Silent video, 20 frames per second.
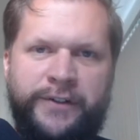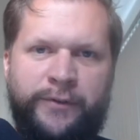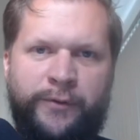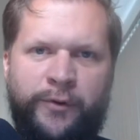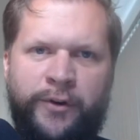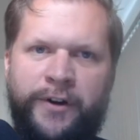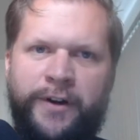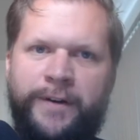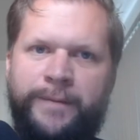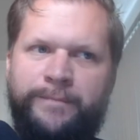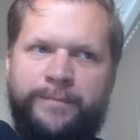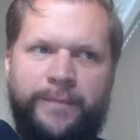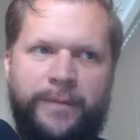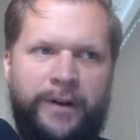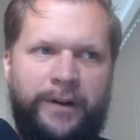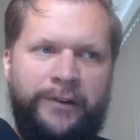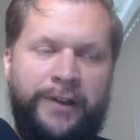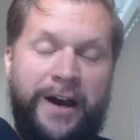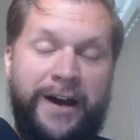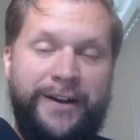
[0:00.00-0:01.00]
or
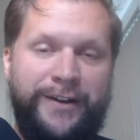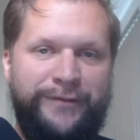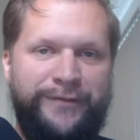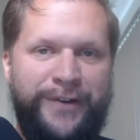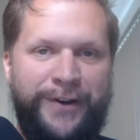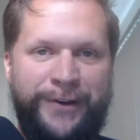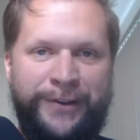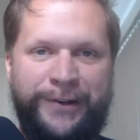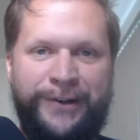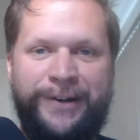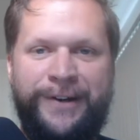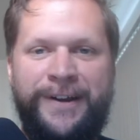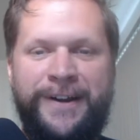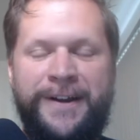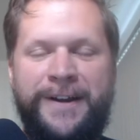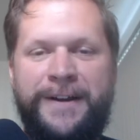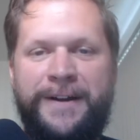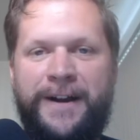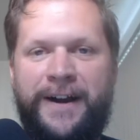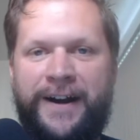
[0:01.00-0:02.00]
a lot of other
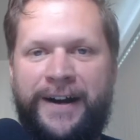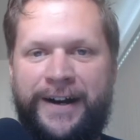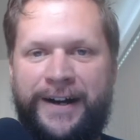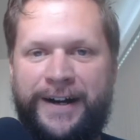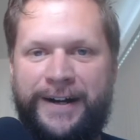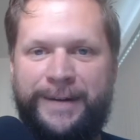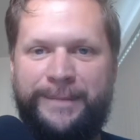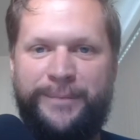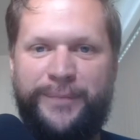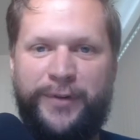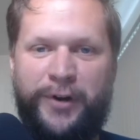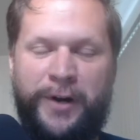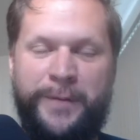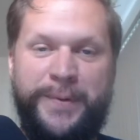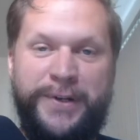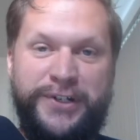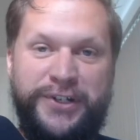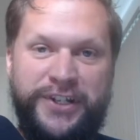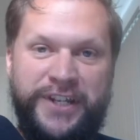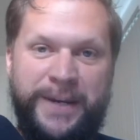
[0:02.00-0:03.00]

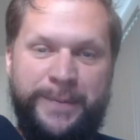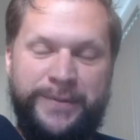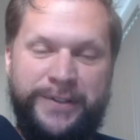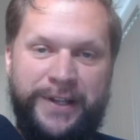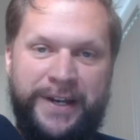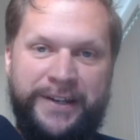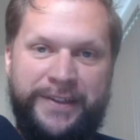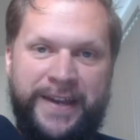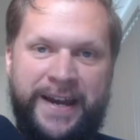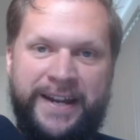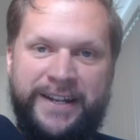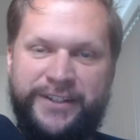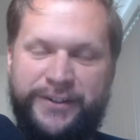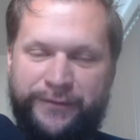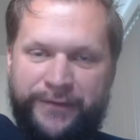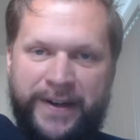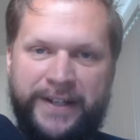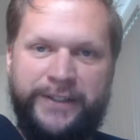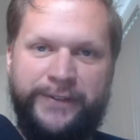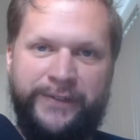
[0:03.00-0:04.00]
RPG games like that, it's
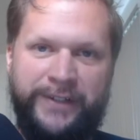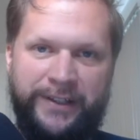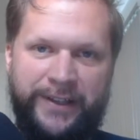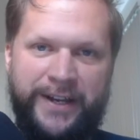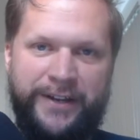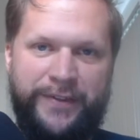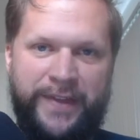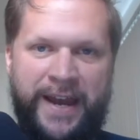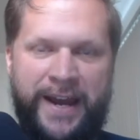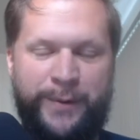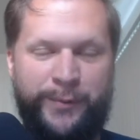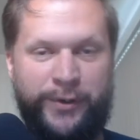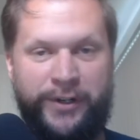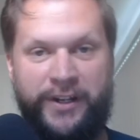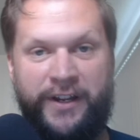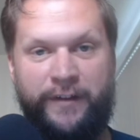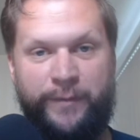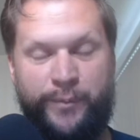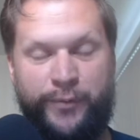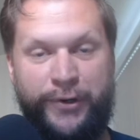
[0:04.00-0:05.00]
effectively like that, where
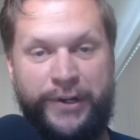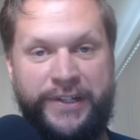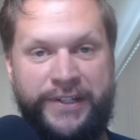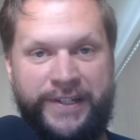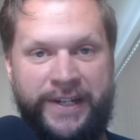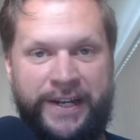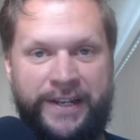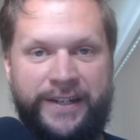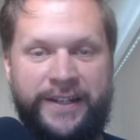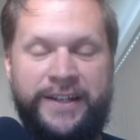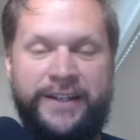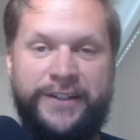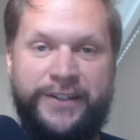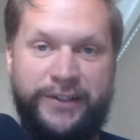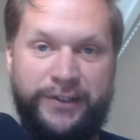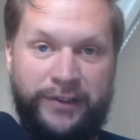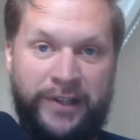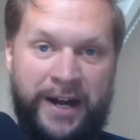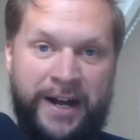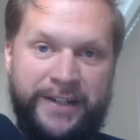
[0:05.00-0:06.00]
you have preset
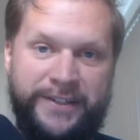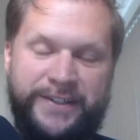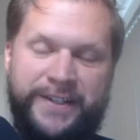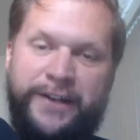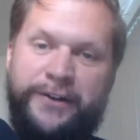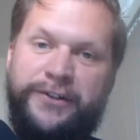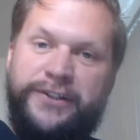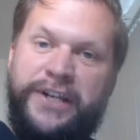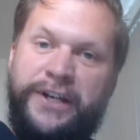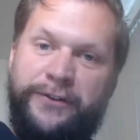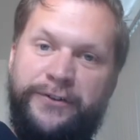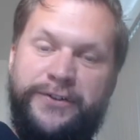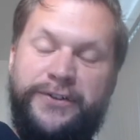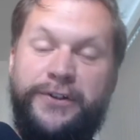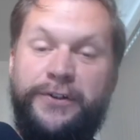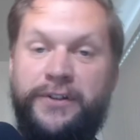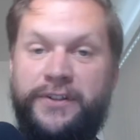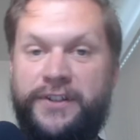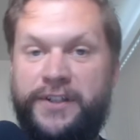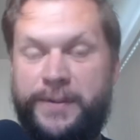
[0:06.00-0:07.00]
slots that are tailor
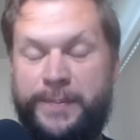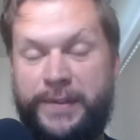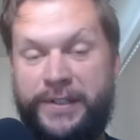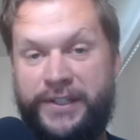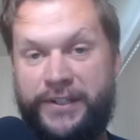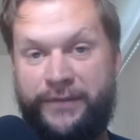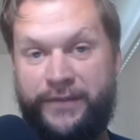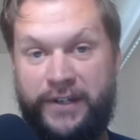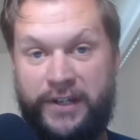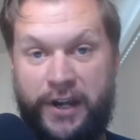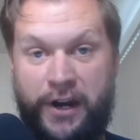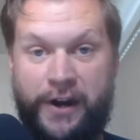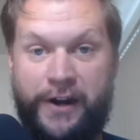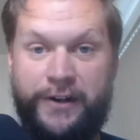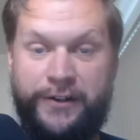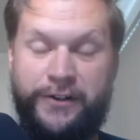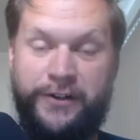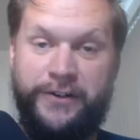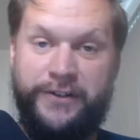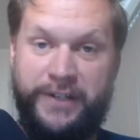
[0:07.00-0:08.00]
suited to specific
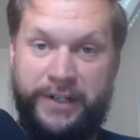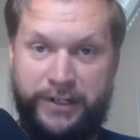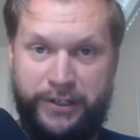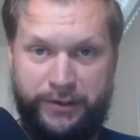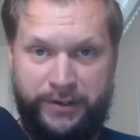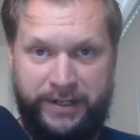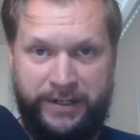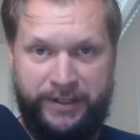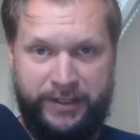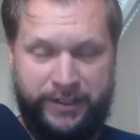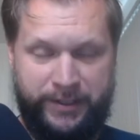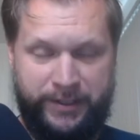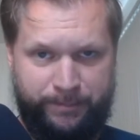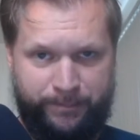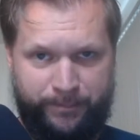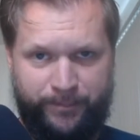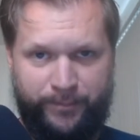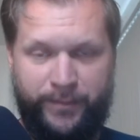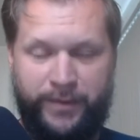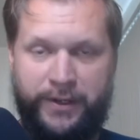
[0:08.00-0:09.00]
characters, and you can,
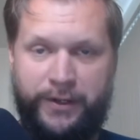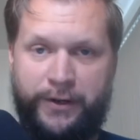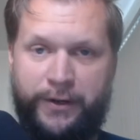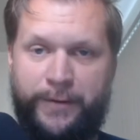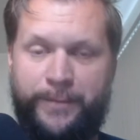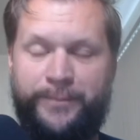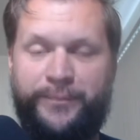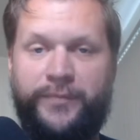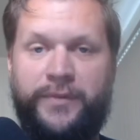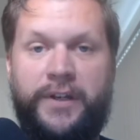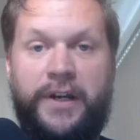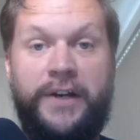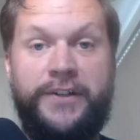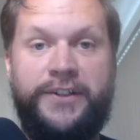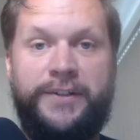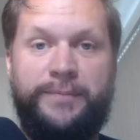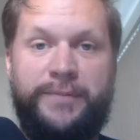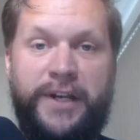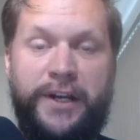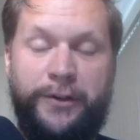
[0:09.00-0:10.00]
you know,
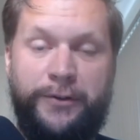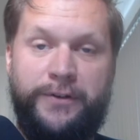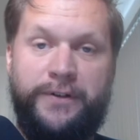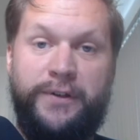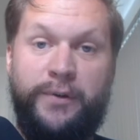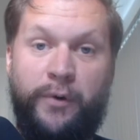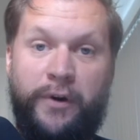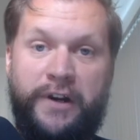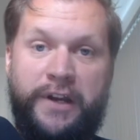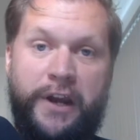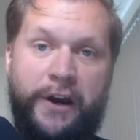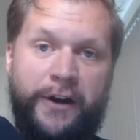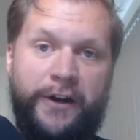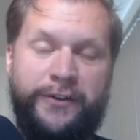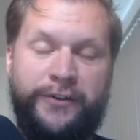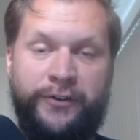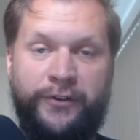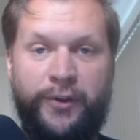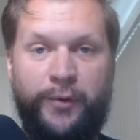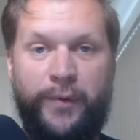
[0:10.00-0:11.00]
custom tailor your
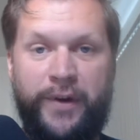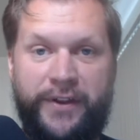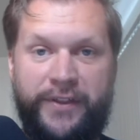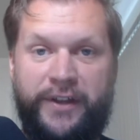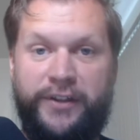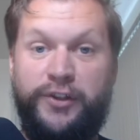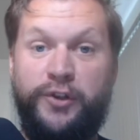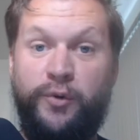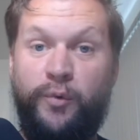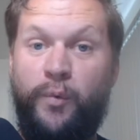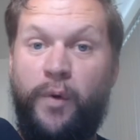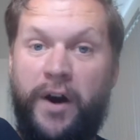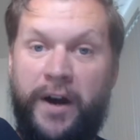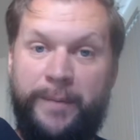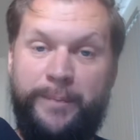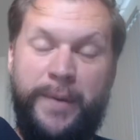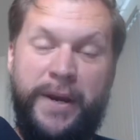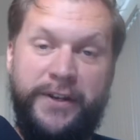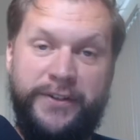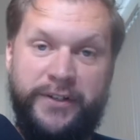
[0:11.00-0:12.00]
character the way that you
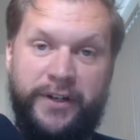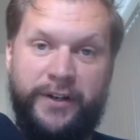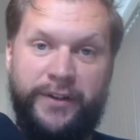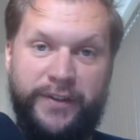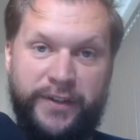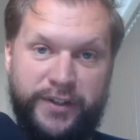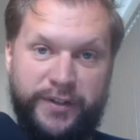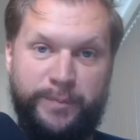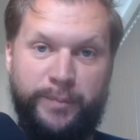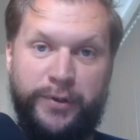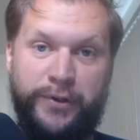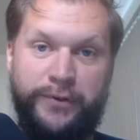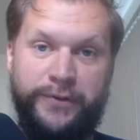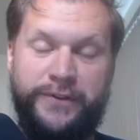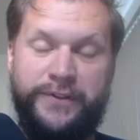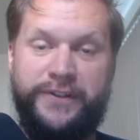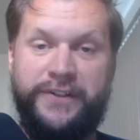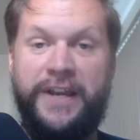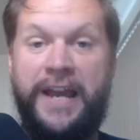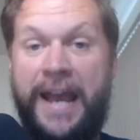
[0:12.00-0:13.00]
want based on these
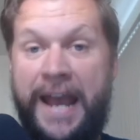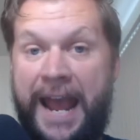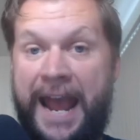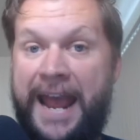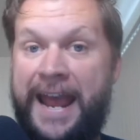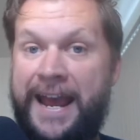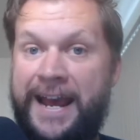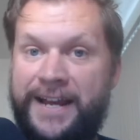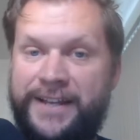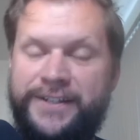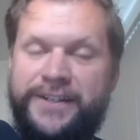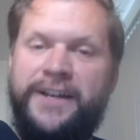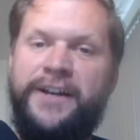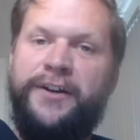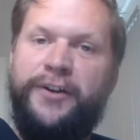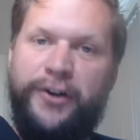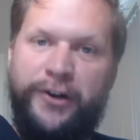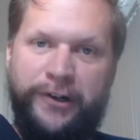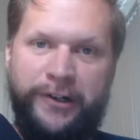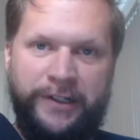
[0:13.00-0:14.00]
boosts as
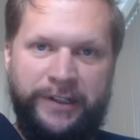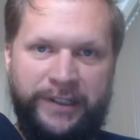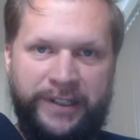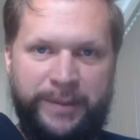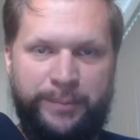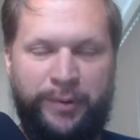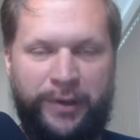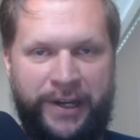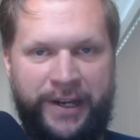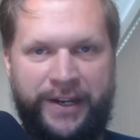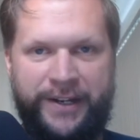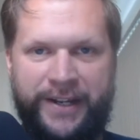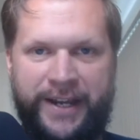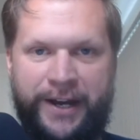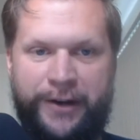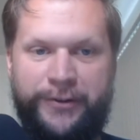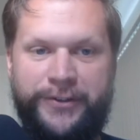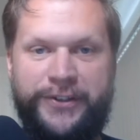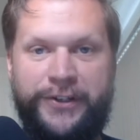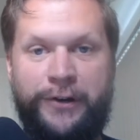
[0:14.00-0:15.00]
currently planned
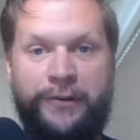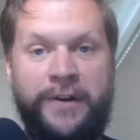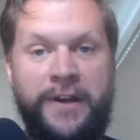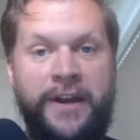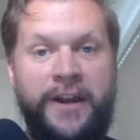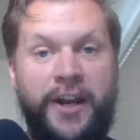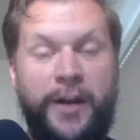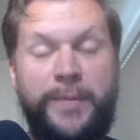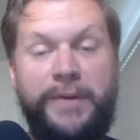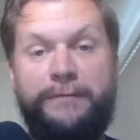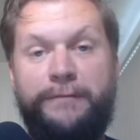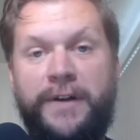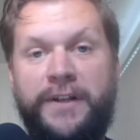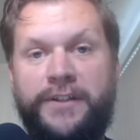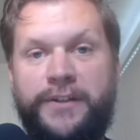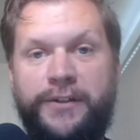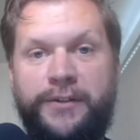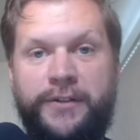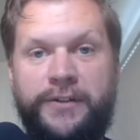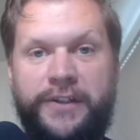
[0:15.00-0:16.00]
out. So it'll be fun
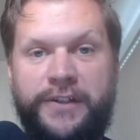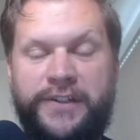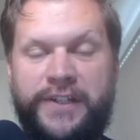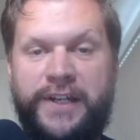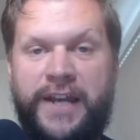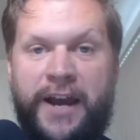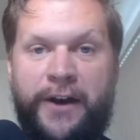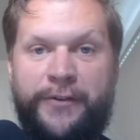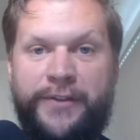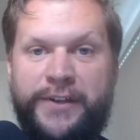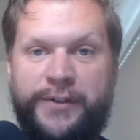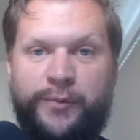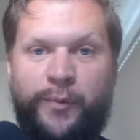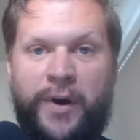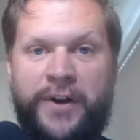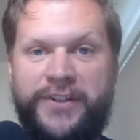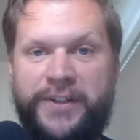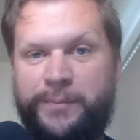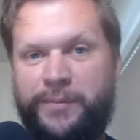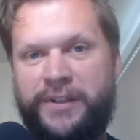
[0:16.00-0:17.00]
to see how this
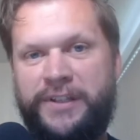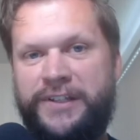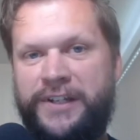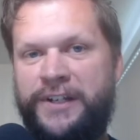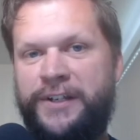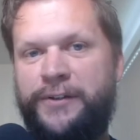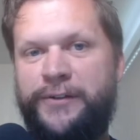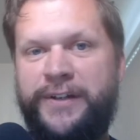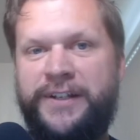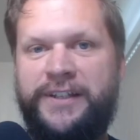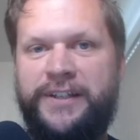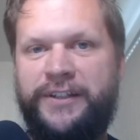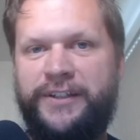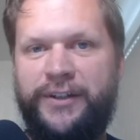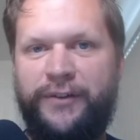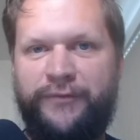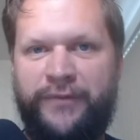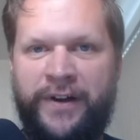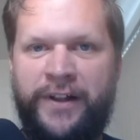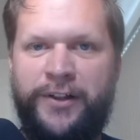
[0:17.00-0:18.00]
winds up continuing to
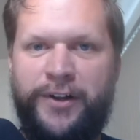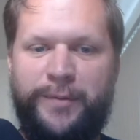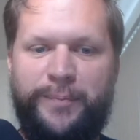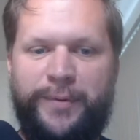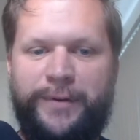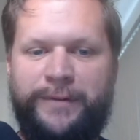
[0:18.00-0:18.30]
develop.